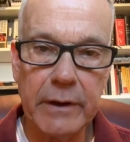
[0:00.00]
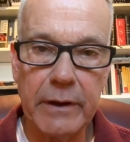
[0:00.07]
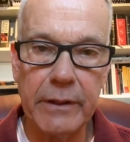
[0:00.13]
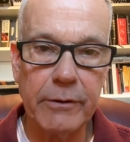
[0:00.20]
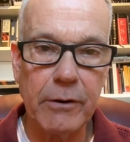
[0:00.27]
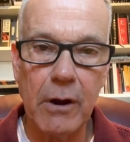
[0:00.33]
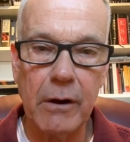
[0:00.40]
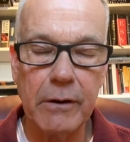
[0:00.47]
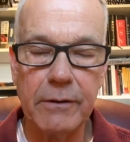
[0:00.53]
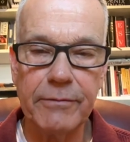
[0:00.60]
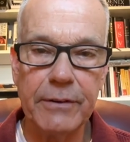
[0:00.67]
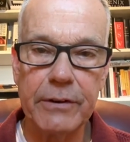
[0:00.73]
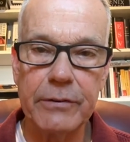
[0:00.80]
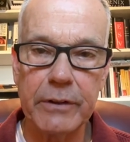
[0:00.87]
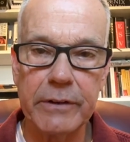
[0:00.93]
other
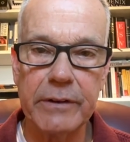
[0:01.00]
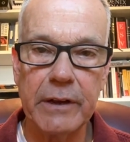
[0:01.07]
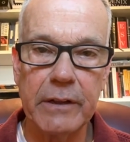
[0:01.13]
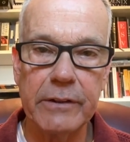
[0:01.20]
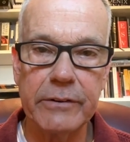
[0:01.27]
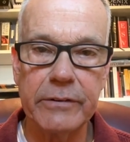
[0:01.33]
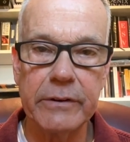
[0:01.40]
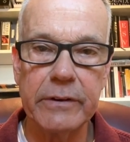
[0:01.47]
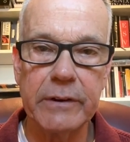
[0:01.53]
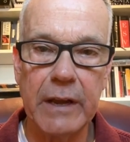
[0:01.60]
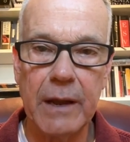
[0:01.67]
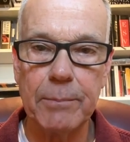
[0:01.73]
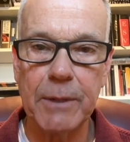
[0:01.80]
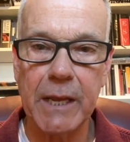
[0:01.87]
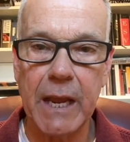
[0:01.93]
artificial intelligent
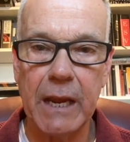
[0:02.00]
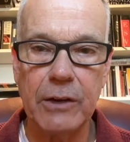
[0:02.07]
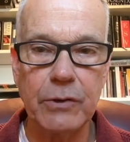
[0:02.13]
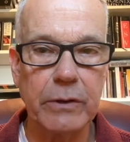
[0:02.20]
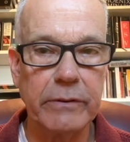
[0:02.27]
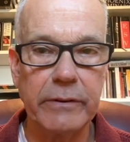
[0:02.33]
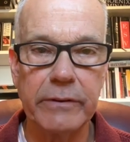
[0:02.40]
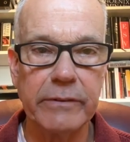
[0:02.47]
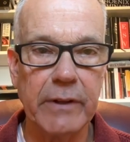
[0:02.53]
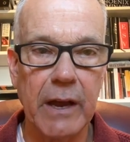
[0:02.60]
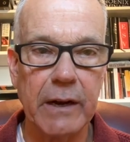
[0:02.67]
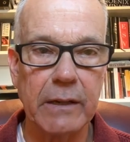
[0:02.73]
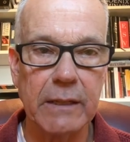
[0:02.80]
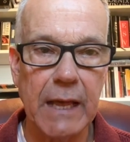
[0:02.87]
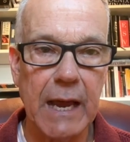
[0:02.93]
applications is
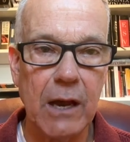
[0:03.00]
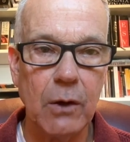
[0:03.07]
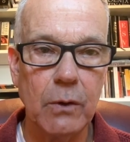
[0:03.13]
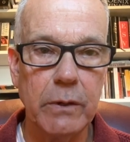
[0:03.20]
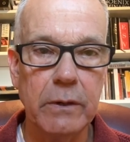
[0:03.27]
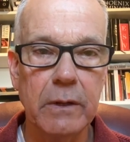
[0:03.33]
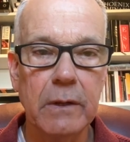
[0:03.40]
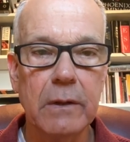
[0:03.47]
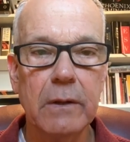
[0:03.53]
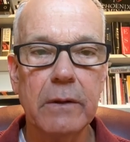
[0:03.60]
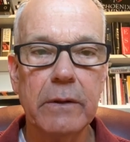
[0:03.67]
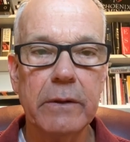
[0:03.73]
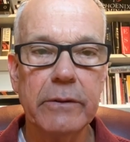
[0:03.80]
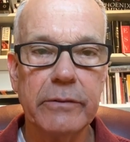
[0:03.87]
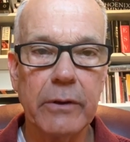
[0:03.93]
not allowed.
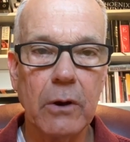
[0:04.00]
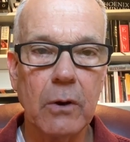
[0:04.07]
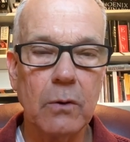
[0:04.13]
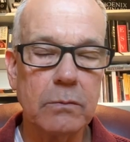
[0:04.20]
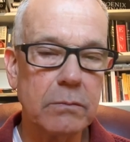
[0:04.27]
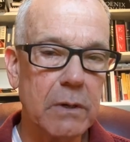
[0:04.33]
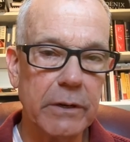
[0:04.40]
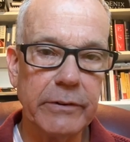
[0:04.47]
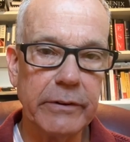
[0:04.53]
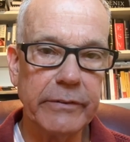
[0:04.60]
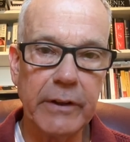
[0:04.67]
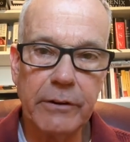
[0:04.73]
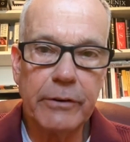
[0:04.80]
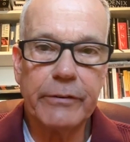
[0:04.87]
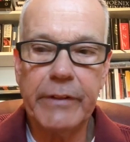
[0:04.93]
So just
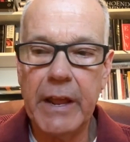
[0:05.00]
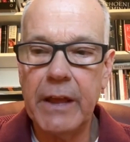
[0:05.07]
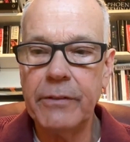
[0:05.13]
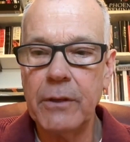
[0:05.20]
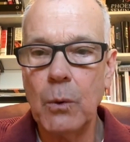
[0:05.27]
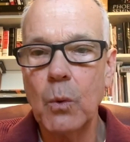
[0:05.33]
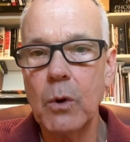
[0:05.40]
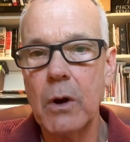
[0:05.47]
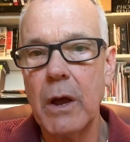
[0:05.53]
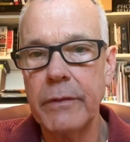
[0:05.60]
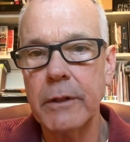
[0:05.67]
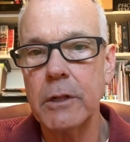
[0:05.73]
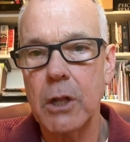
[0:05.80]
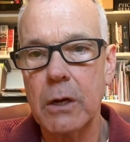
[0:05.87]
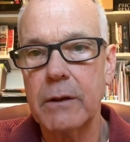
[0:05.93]
understand that we're on
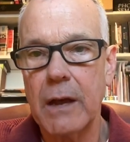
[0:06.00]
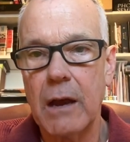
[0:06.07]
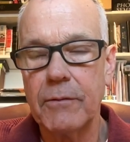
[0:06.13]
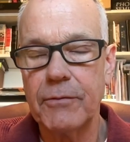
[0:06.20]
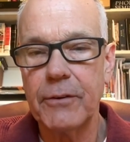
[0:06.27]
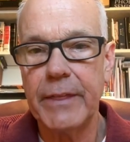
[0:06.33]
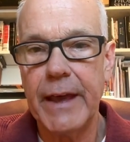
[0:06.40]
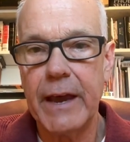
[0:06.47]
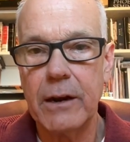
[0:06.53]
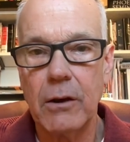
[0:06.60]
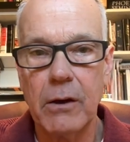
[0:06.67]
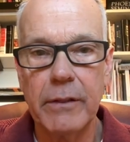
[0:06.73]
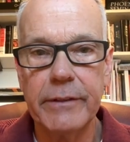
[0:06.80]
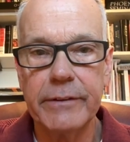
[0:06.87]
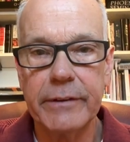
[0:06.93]
the lookout for that
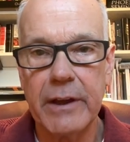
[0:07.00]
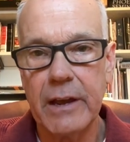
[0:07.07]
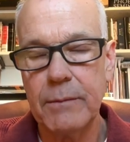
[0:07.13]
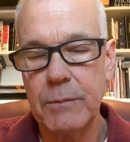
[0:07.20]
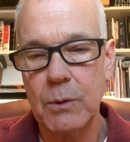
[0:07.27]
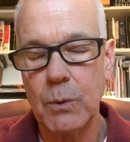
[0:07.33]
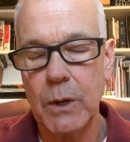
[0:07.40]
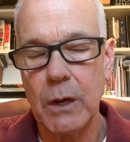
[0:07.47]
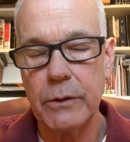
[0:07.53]
all the time, and we